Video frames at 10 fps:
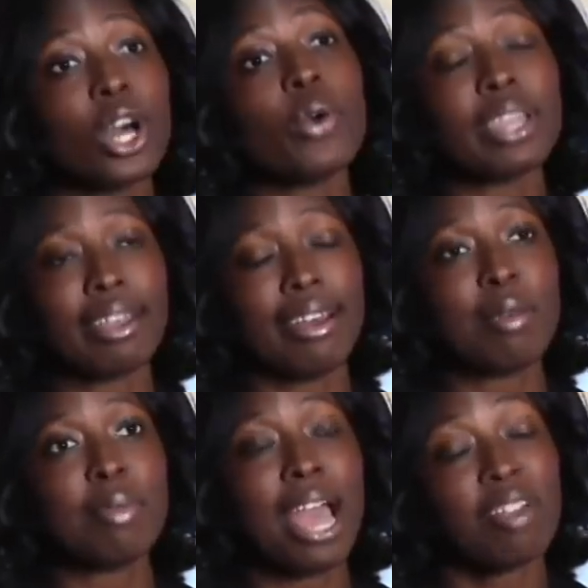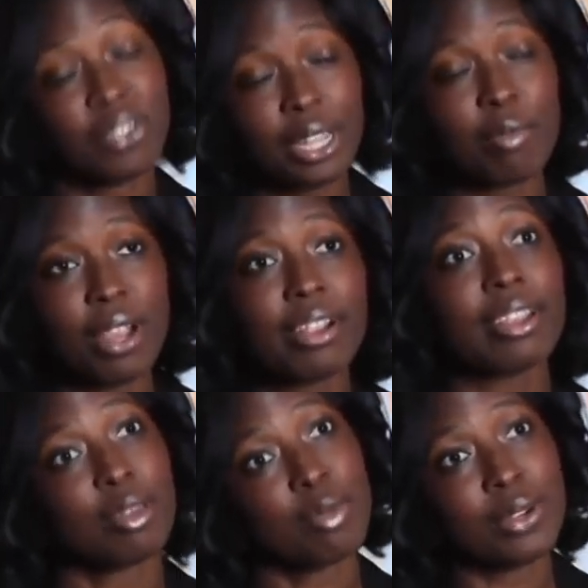low income African
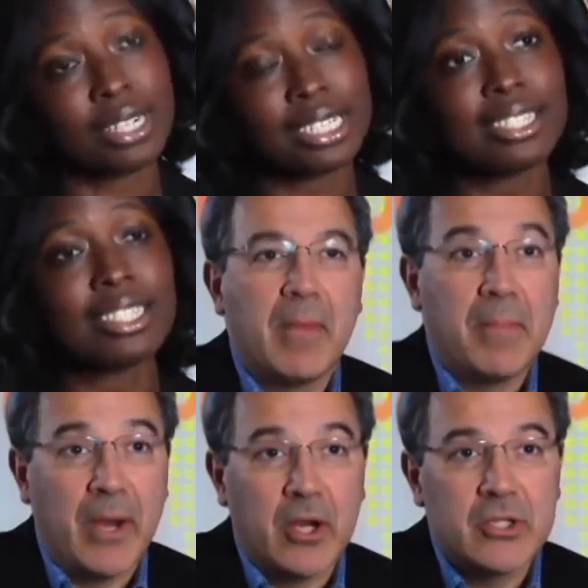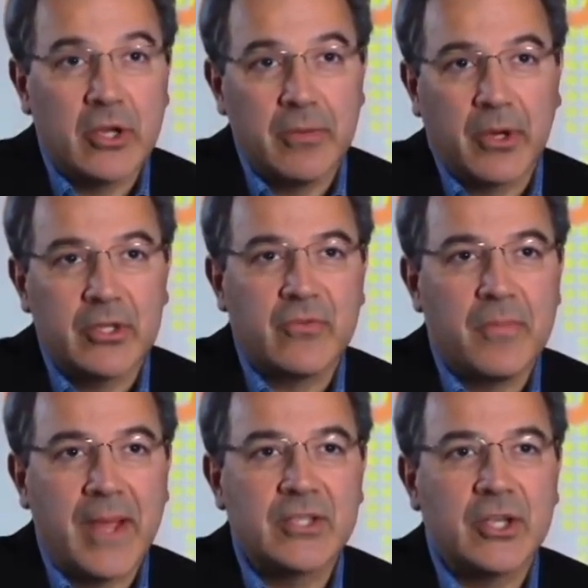American communities. My parents are immigrants
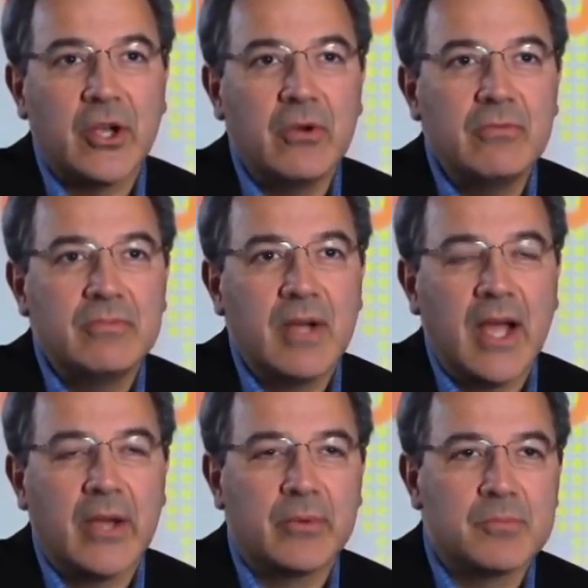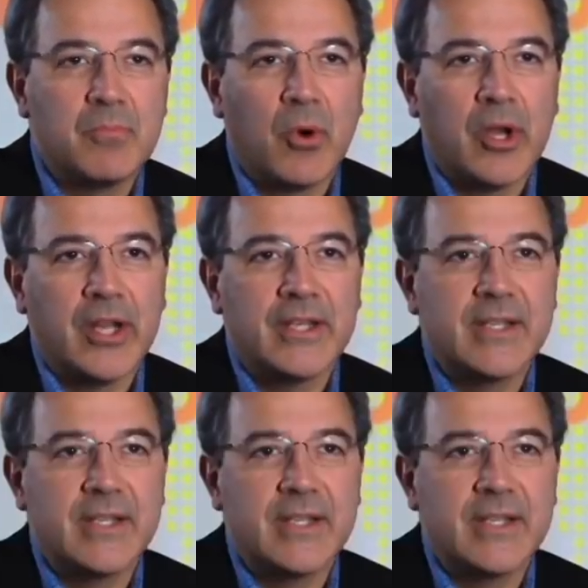from Mexico. I was born in